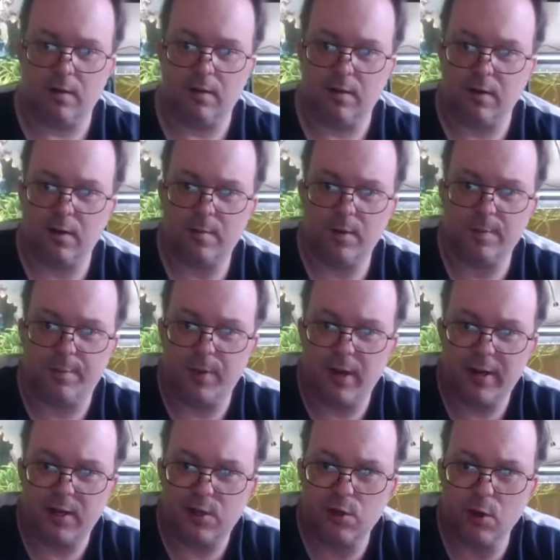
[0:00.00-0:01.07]
I'm on
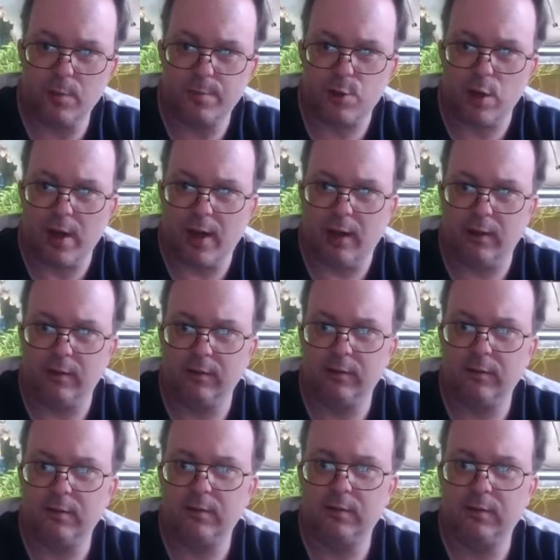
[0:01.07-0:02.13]
bloody Top Chat.
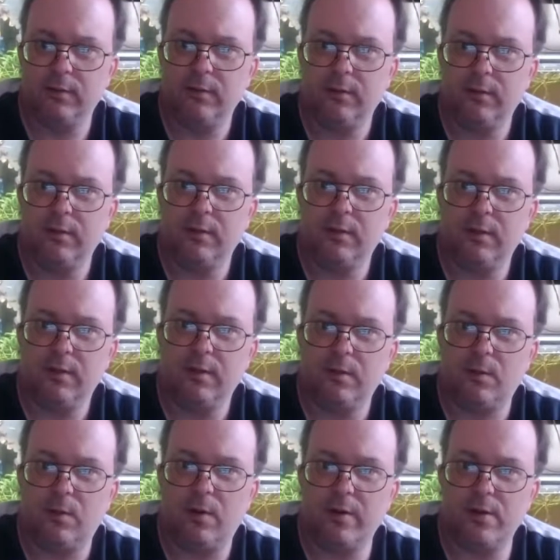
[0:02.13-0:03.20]

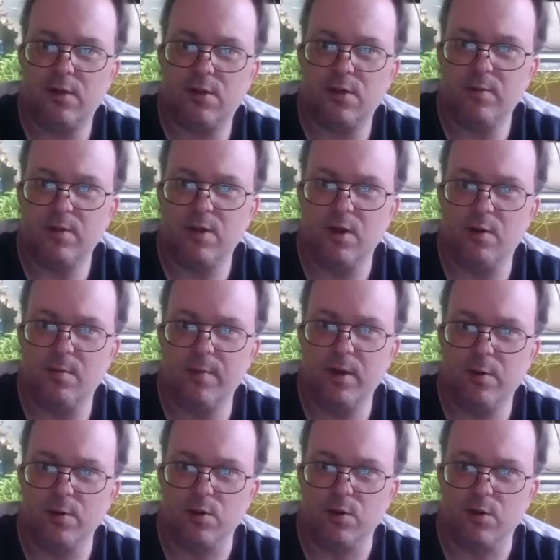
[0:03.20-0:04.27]
Why didn't someone tell me I
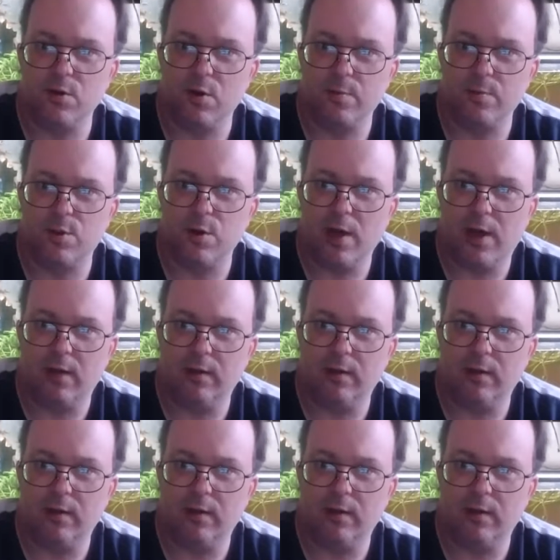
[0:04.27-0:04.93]
was on Top Chat?